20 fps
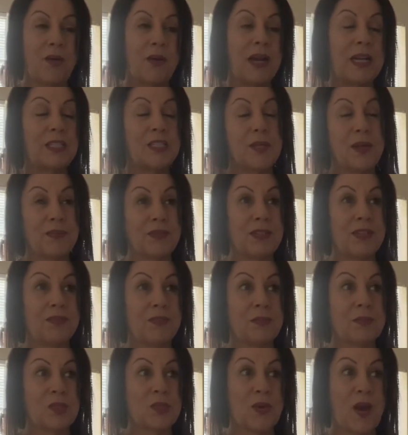And I do everything
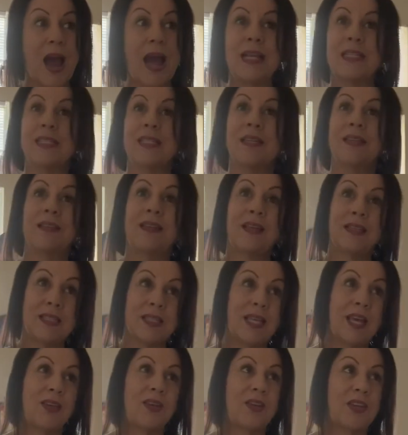from scratch. That's
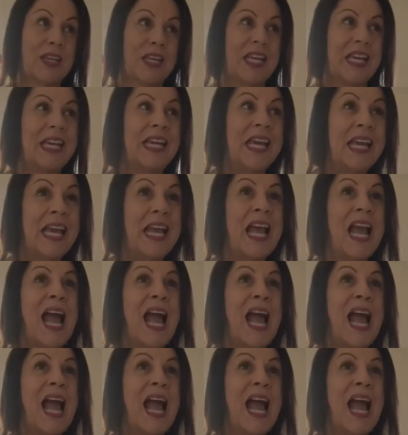the other thing.